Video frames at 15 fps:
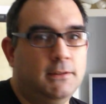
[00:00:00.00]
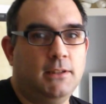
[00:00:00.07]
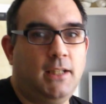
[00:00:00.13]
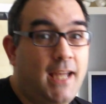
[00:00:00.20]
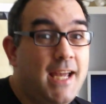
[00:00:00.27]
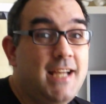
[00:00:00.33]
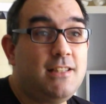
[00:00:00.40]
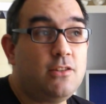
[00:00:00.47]

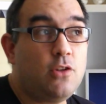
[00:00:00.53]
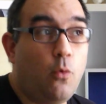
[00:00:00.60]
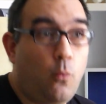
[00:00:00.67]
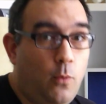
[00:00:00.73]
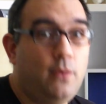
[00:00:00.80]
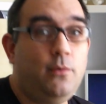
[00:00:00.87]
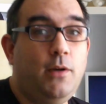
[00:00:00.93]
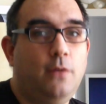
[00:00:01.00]
Kids
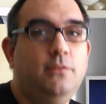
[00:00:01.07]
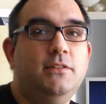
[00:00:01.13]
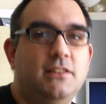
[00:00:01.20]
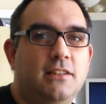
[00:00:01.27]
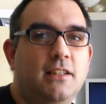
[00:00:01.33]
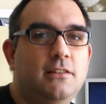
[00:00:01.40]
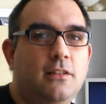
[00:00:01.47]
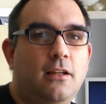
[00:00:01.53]
will notice
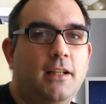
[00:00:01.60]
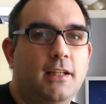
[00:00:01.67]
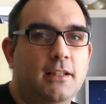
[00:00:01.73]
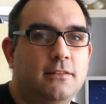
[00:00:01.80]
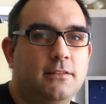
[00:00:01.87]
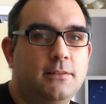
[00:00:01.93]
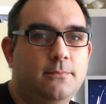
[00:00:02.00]
things like this.